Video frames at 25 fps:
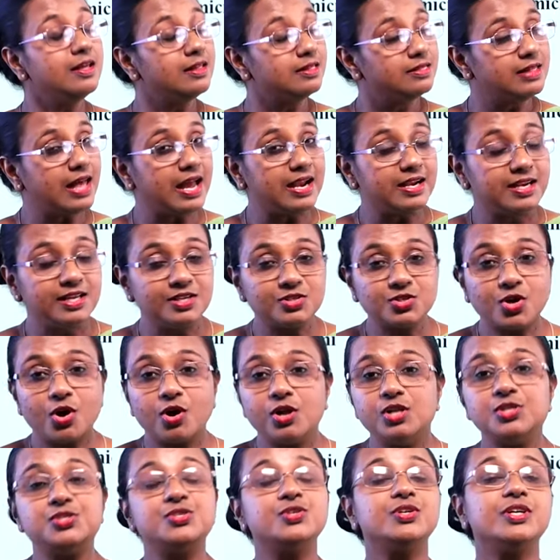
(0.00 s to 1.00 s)
that is
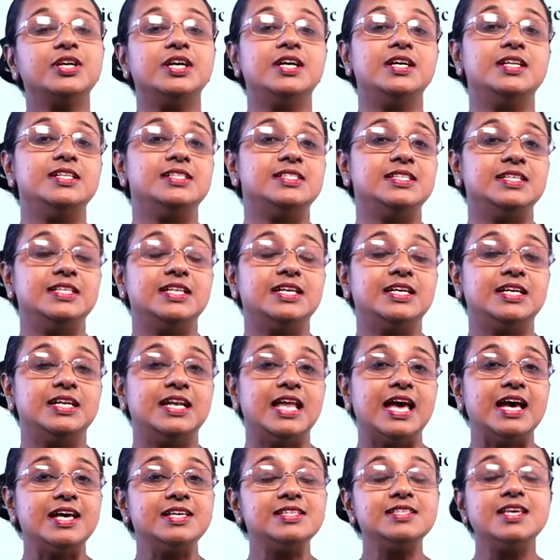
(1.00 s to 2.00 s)
also considered
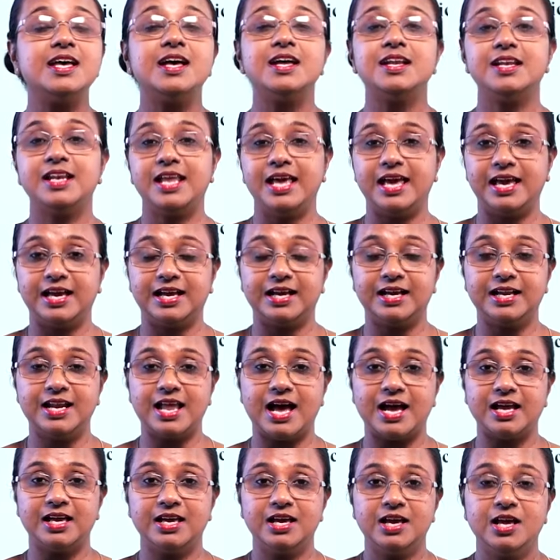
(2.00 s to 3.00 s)
as naked
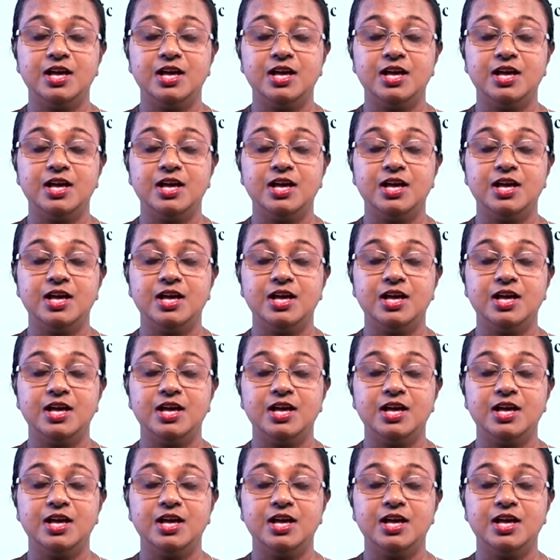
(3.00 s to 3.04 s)
eye.